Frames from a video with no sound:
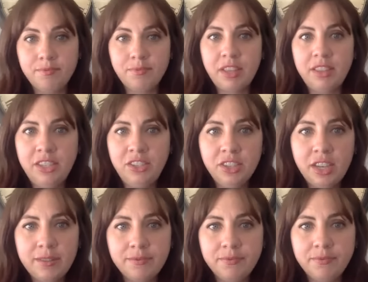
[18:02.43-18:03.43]
they took
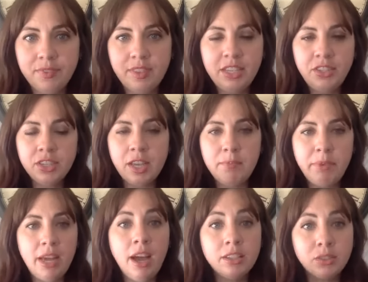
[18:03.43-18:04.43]
it. They took it
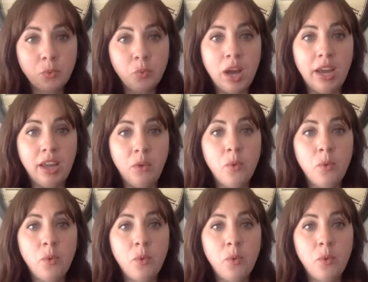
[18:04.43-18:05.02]
because why?